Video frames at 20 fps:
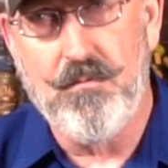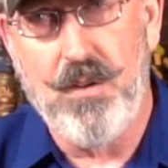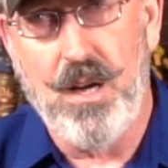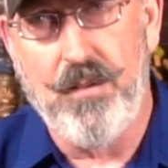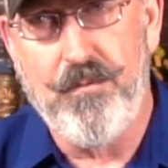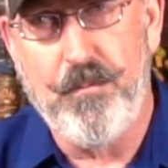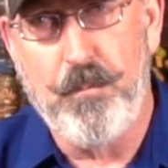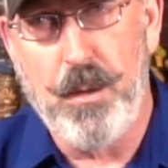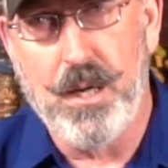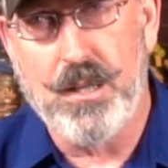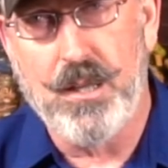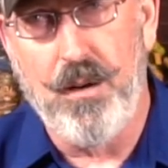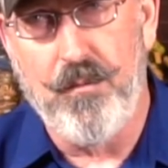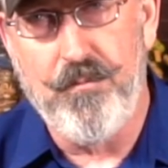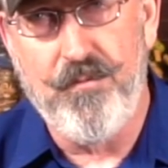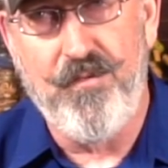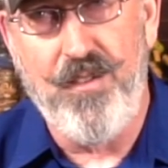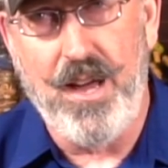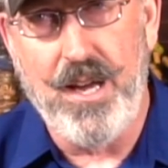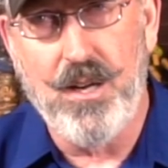I've picked
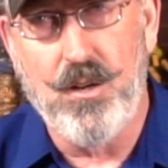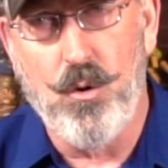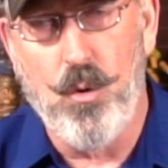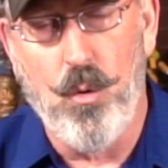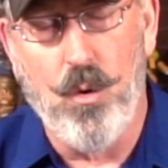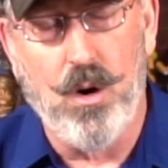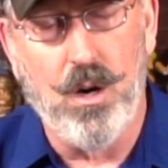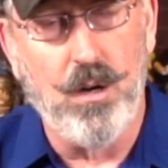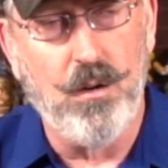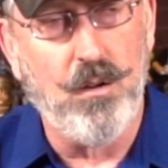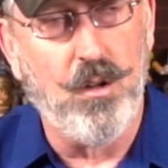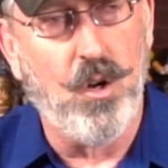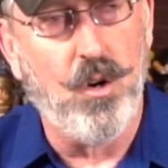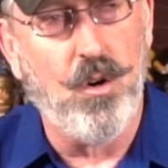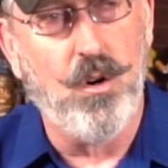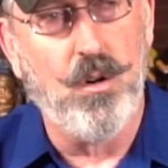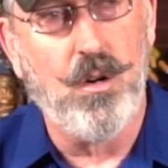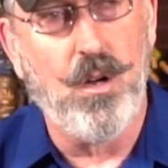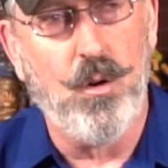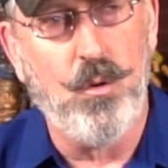up Fate Core and
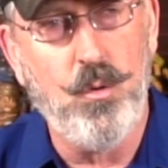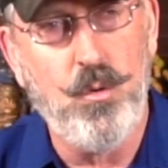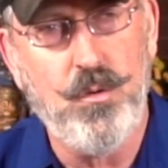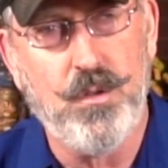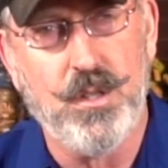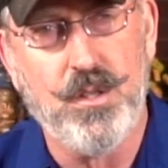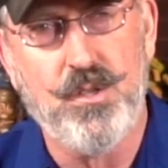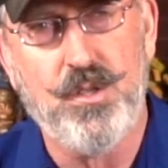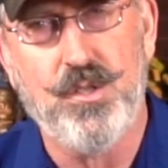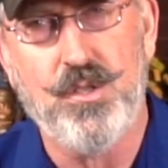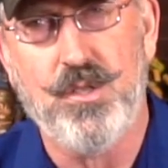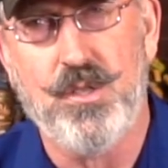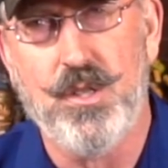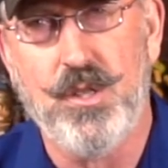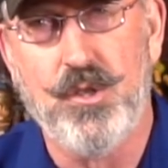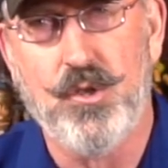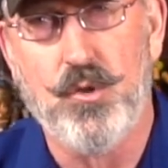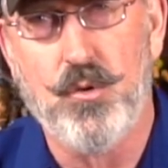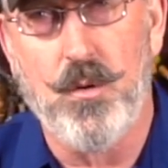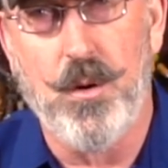learned, this is the
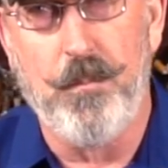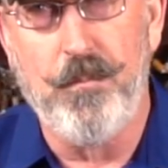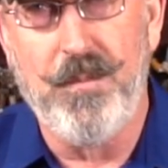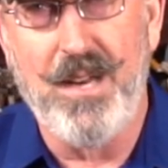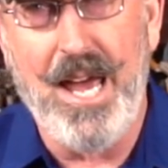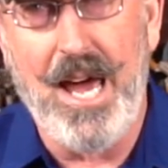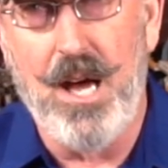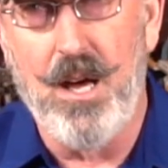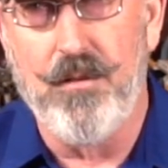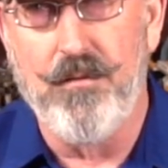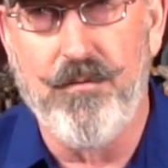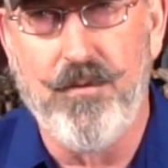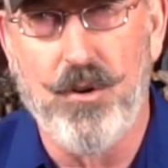stripped down